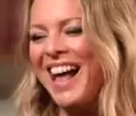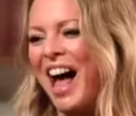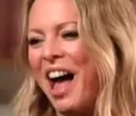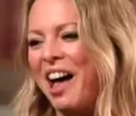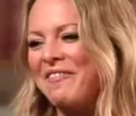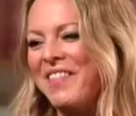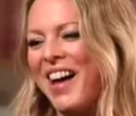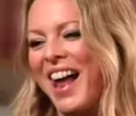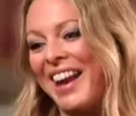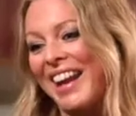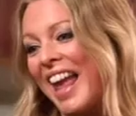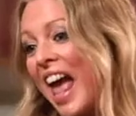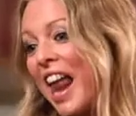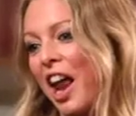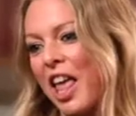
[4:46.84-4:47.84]
And
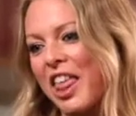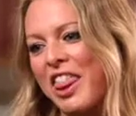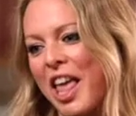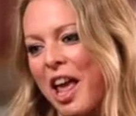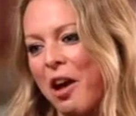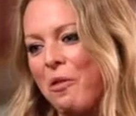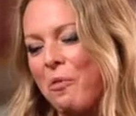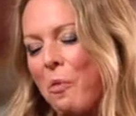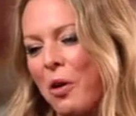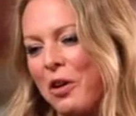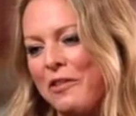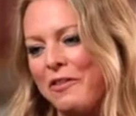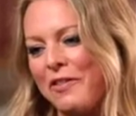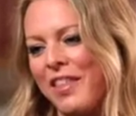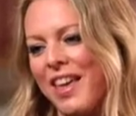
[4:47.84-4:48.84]
again, I think one
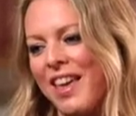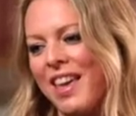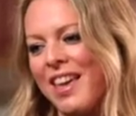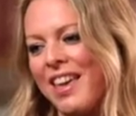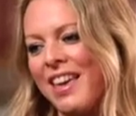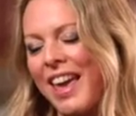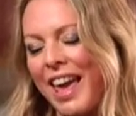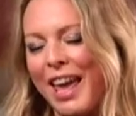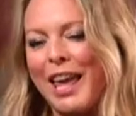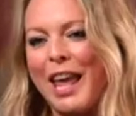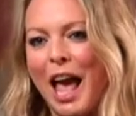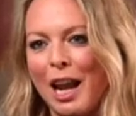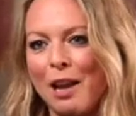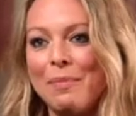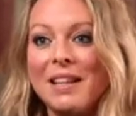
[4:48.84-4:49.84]
of the key
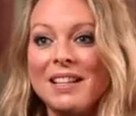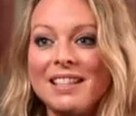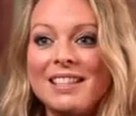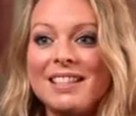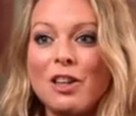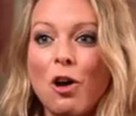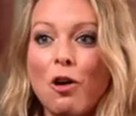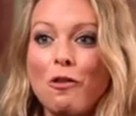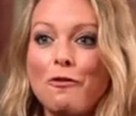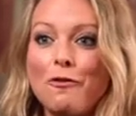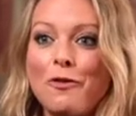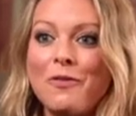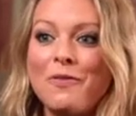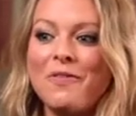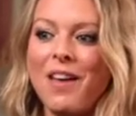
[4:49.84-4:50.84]
elements of
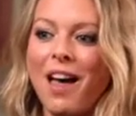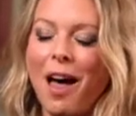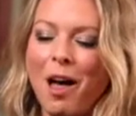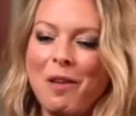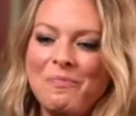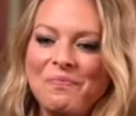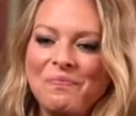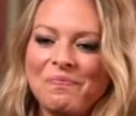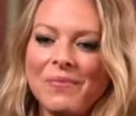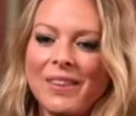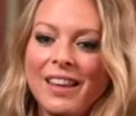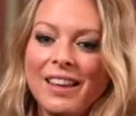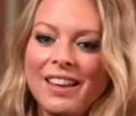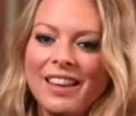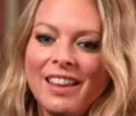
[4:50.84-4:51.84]

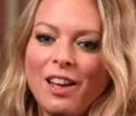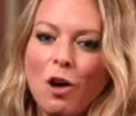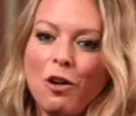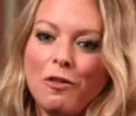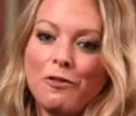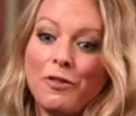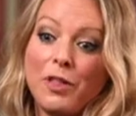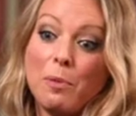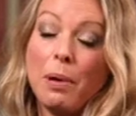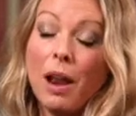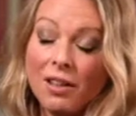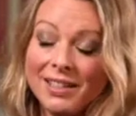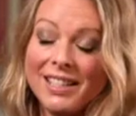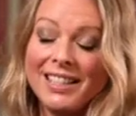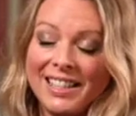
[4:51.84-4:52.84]
of the
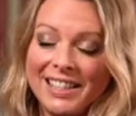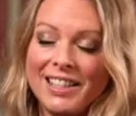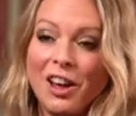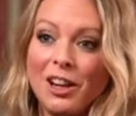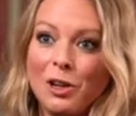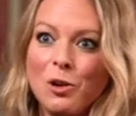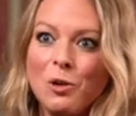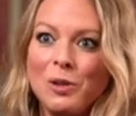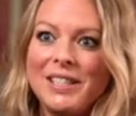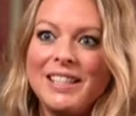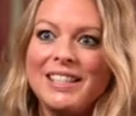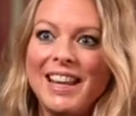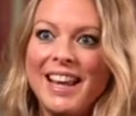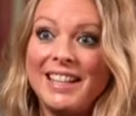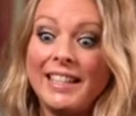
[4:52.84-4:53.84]
planting design course
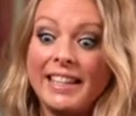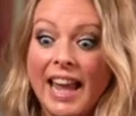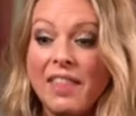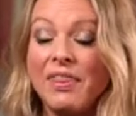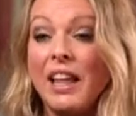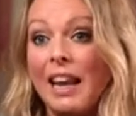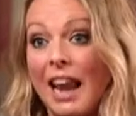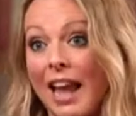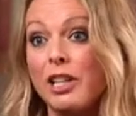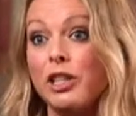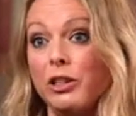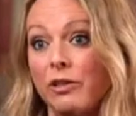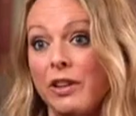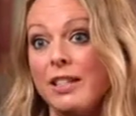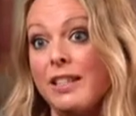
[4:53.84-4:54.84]
is again the
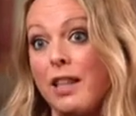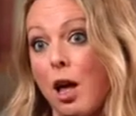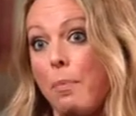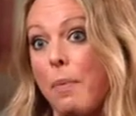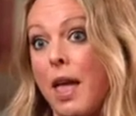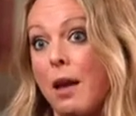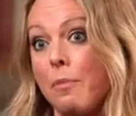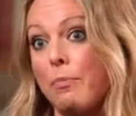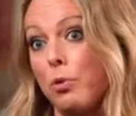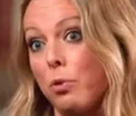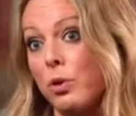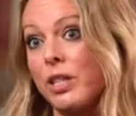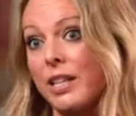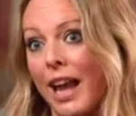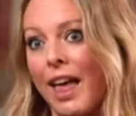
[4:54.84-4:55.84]
lecturers that are being
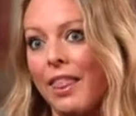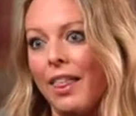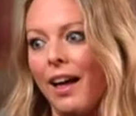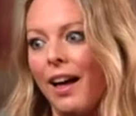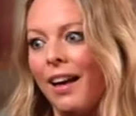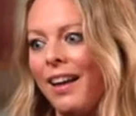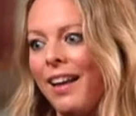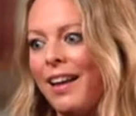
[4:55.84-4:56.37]
brought together.